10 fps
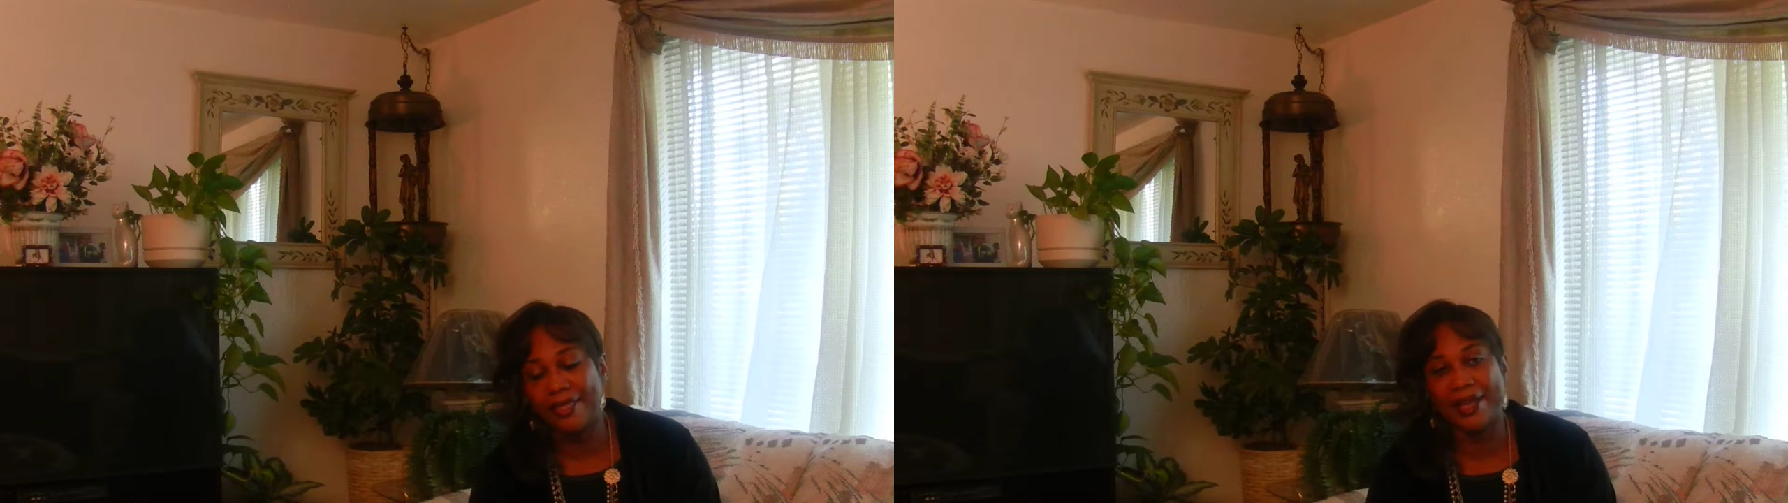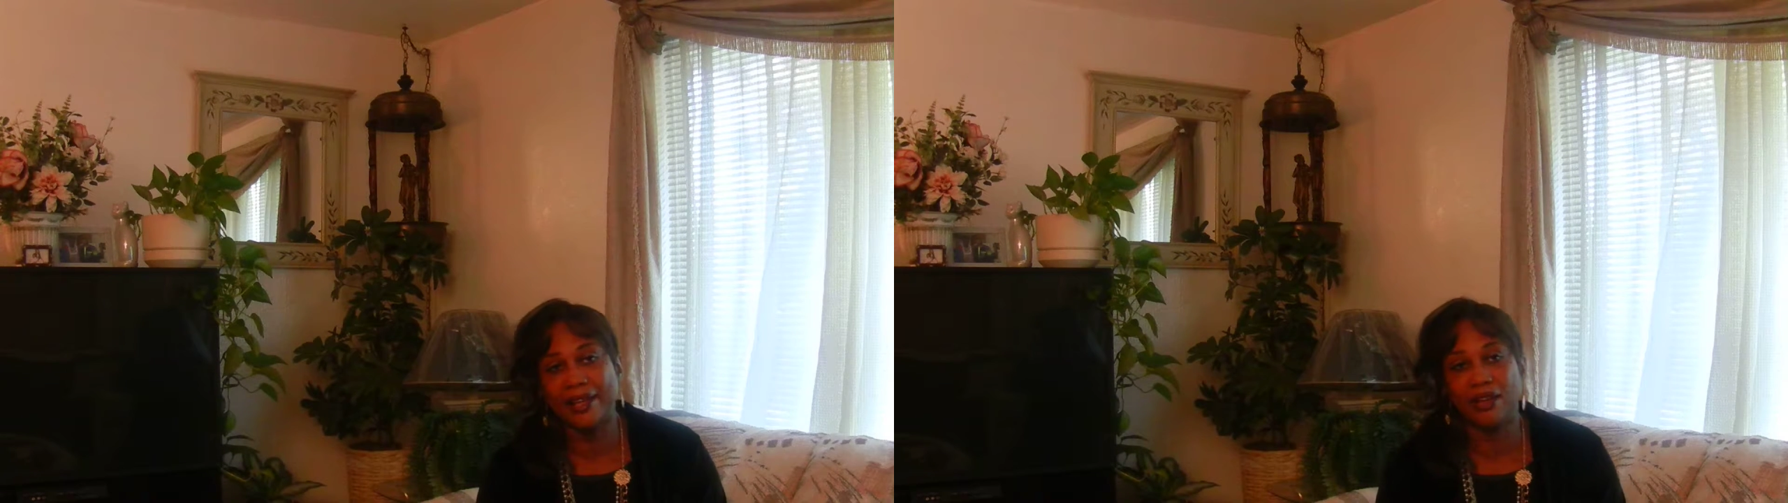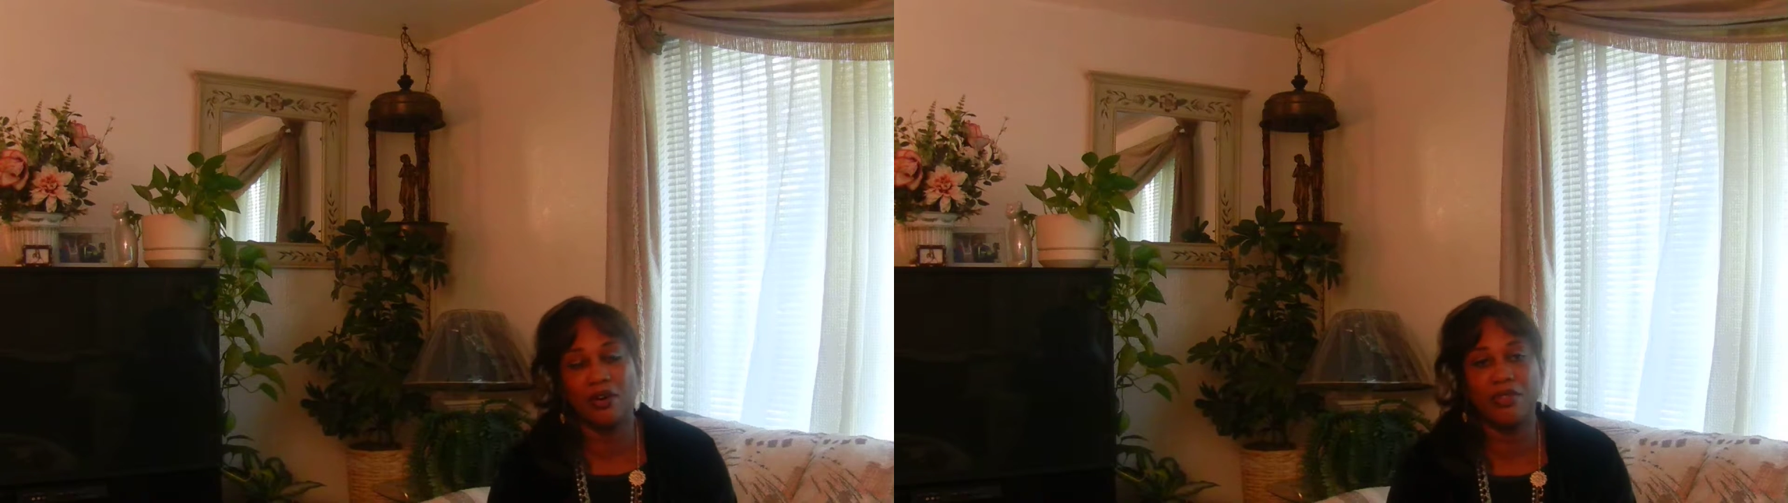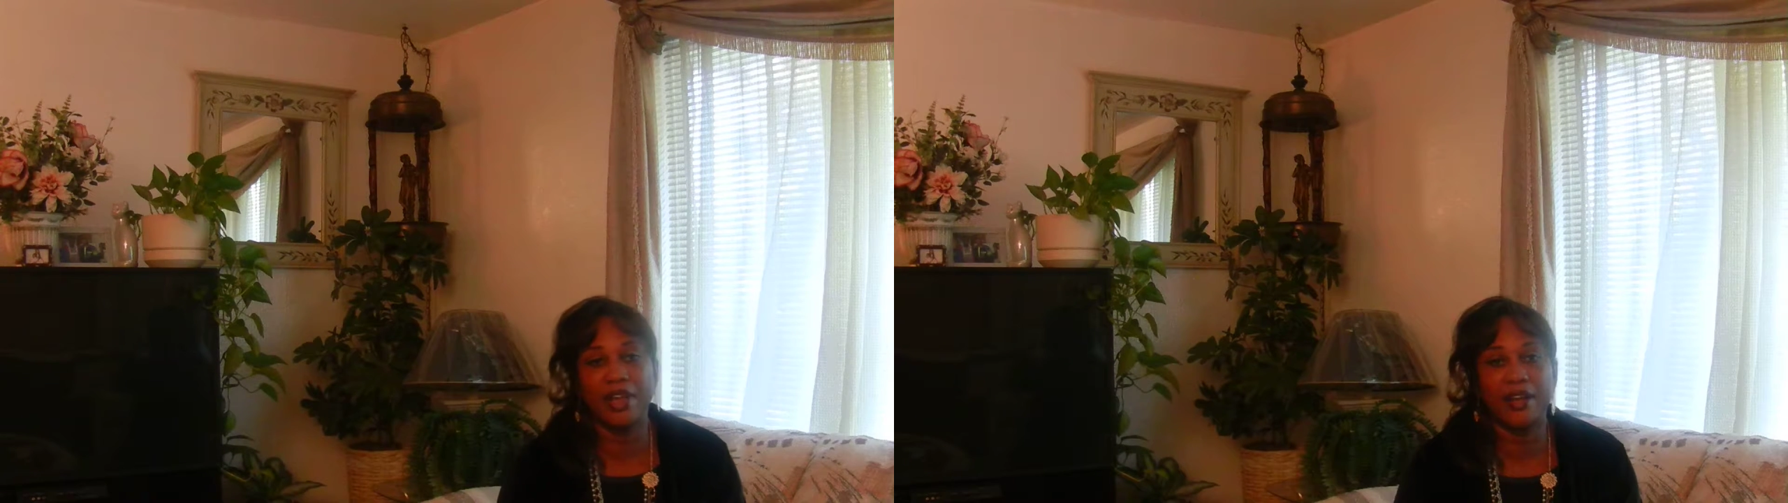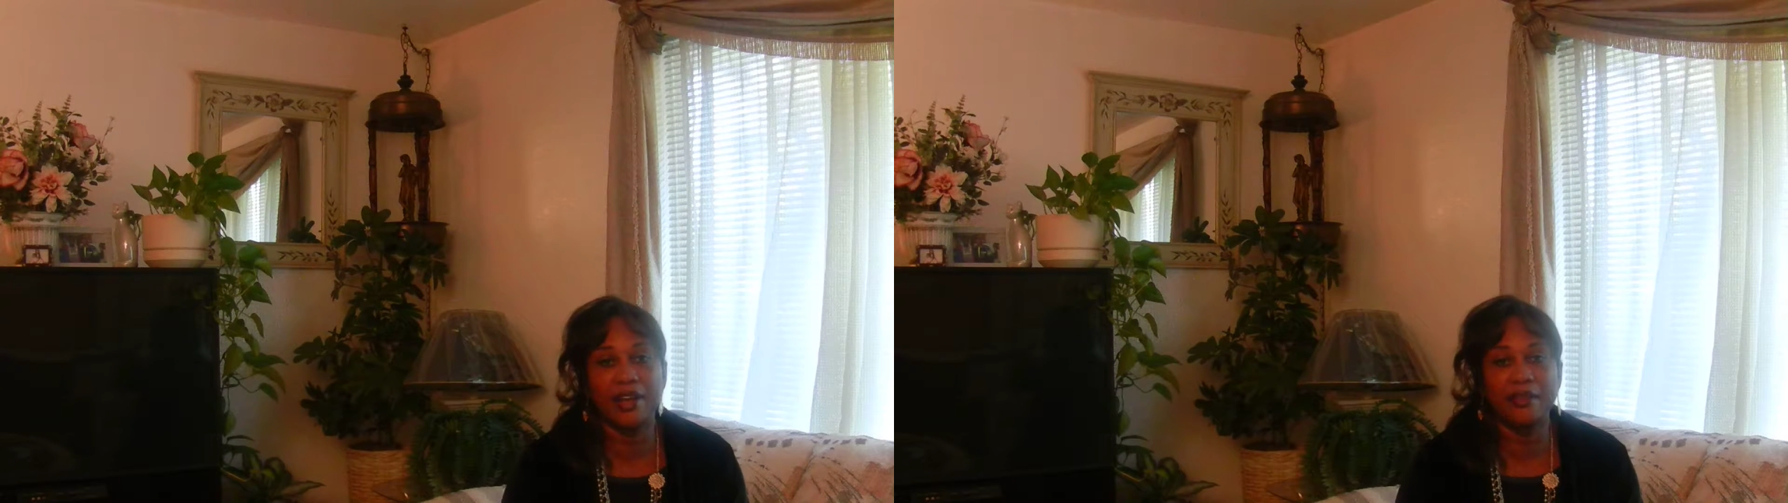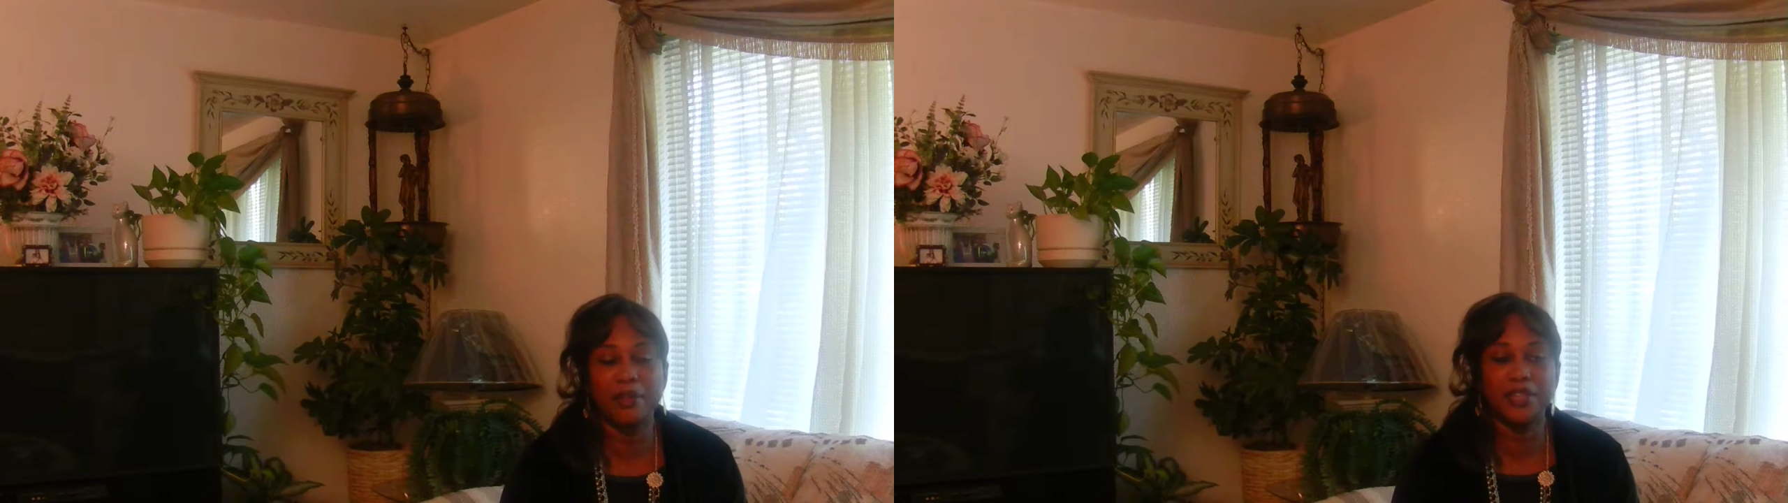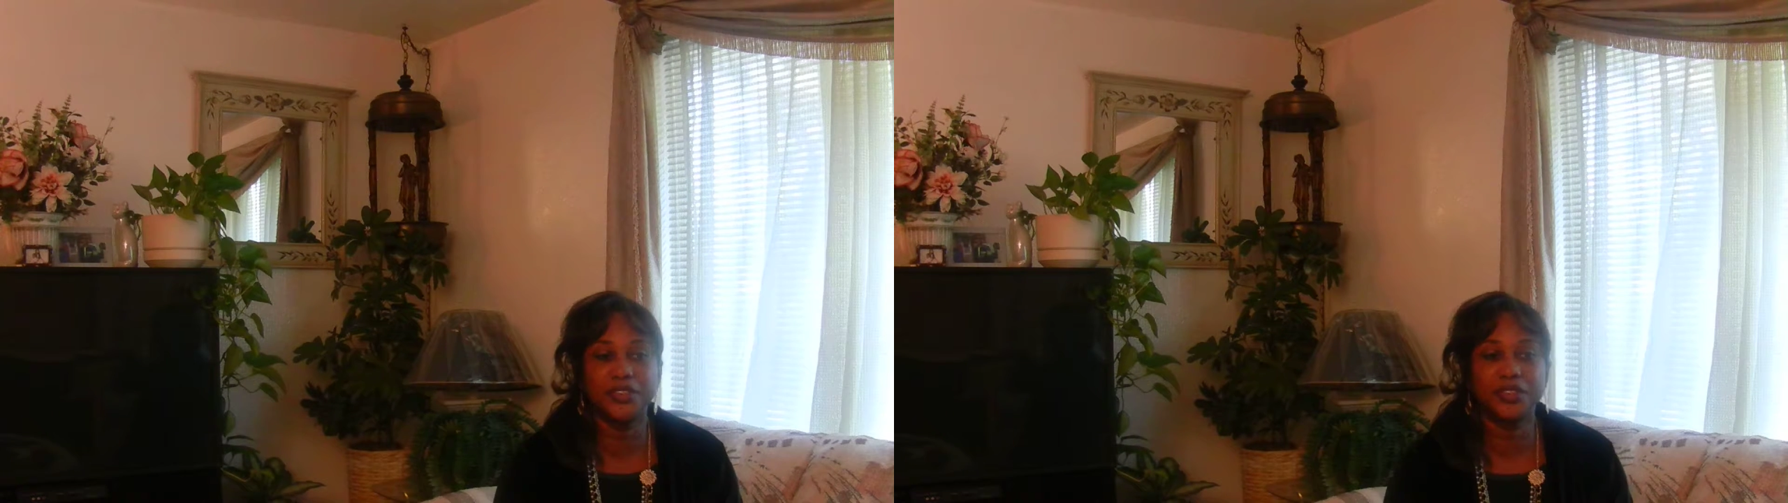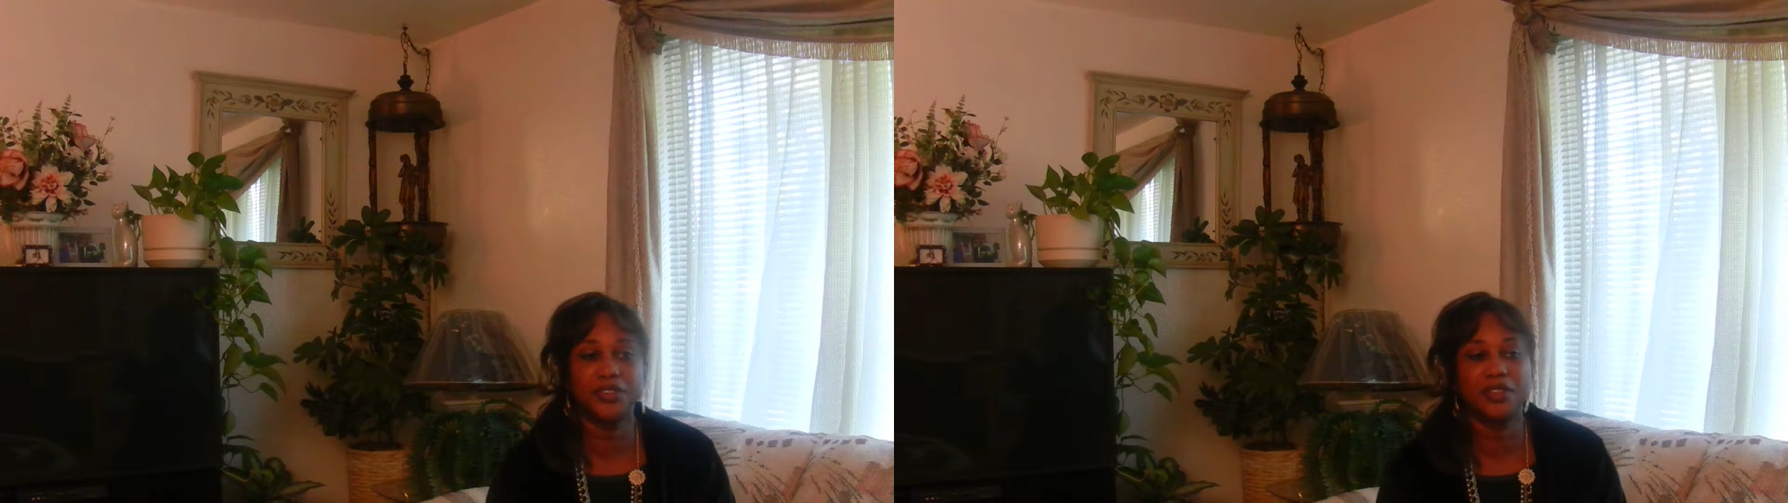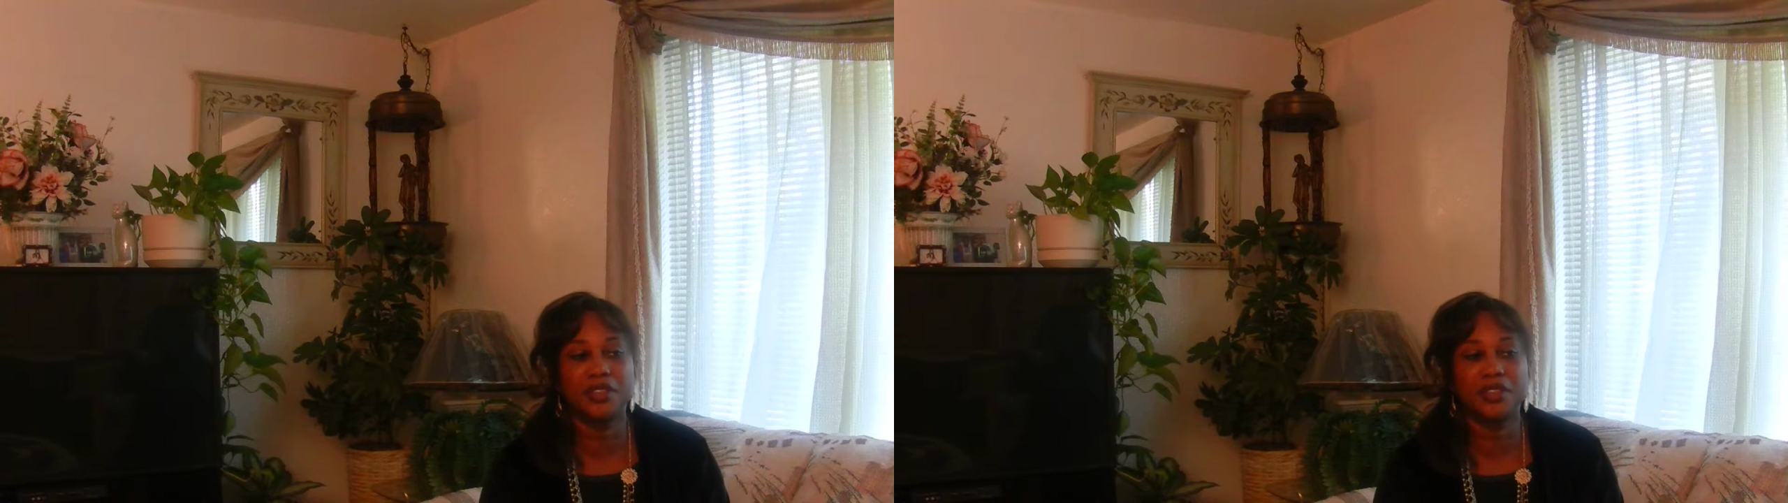that go there and minister to